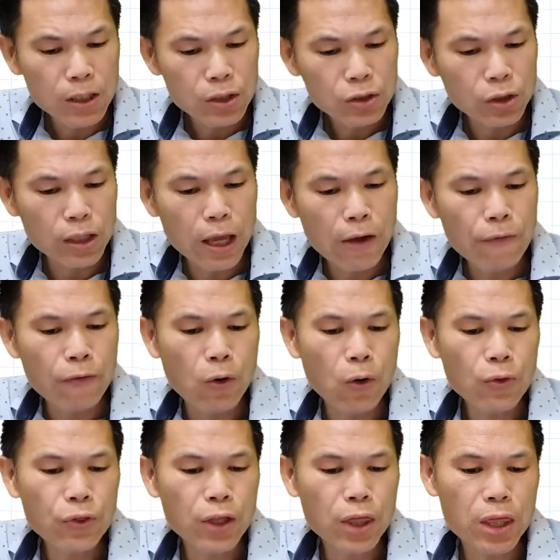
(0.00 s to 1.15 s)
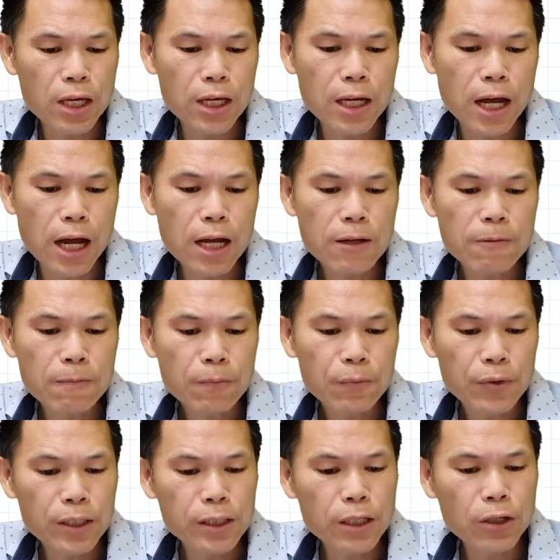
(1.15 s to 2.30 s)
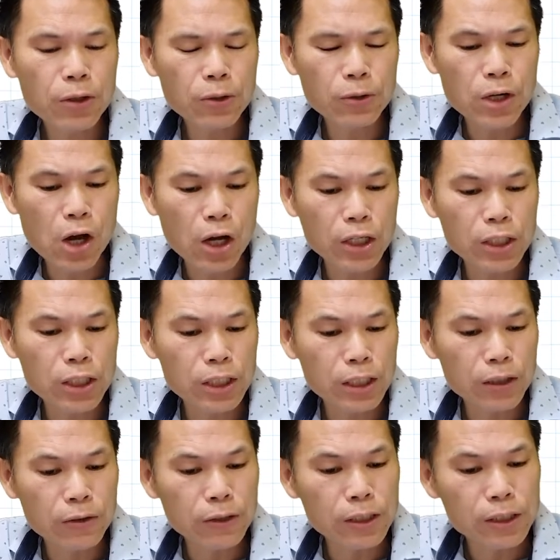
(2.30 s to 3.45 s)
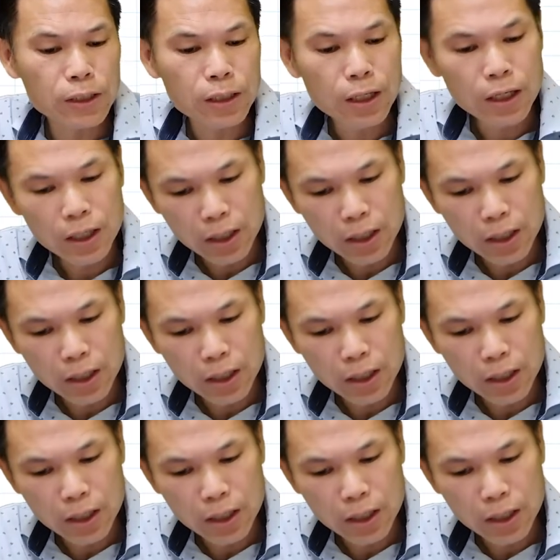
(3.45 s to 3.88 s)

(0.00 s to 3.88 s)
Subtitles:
So therefore, the theta is equal to 90 degrees.